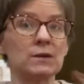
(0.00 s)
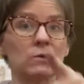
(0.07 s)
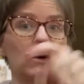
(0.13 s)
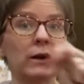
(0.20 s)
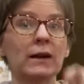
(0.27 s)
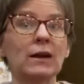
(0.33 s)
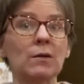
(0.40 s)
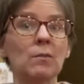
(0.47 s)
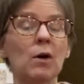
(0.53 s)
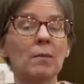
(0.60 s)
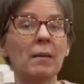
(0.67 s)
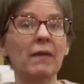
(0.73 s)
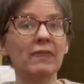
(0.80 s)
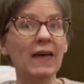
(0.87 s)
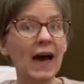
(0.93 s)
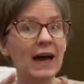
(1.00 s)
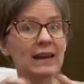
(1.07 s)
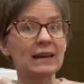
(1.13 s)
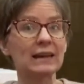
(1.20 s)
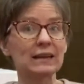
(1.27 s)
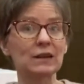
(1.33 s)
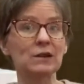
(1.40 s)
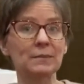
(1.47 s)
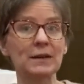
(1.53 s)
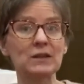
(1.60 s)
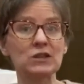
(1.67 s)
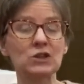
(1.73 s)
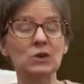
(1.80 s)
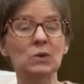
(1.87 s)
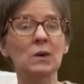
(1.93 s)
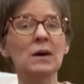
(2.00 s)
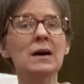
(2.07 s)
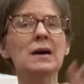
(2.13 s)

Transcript: And we're going to hear more about that in a little bit too.